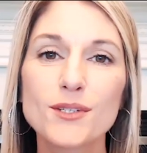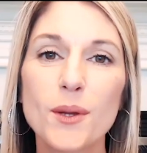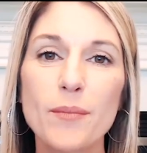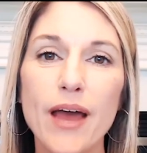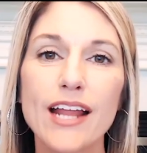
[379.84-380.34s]
to
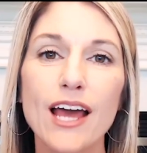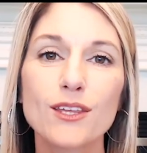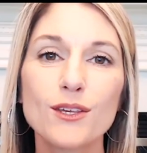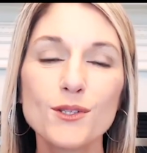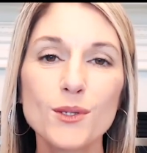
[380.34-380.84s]
embed a
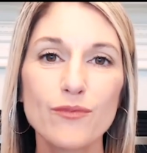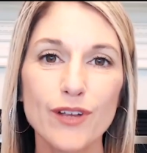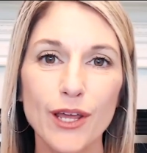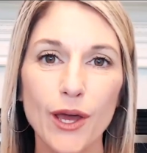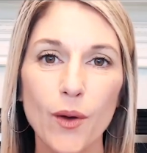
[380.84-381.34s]
YouTube
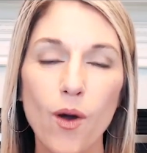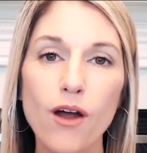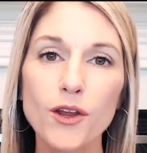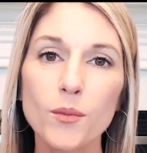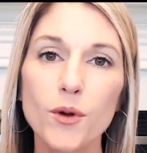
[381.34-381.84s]
video
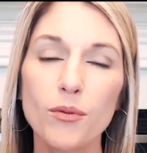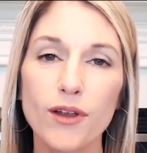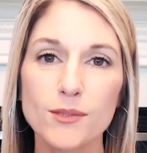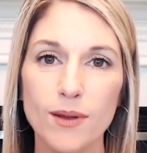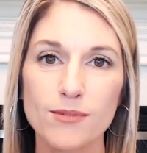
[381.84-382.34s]
on your
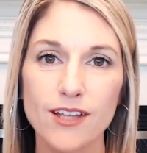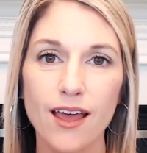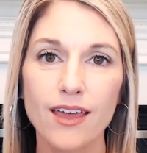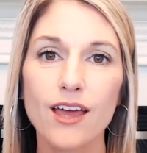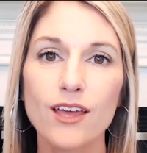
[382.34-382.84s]
WordPress website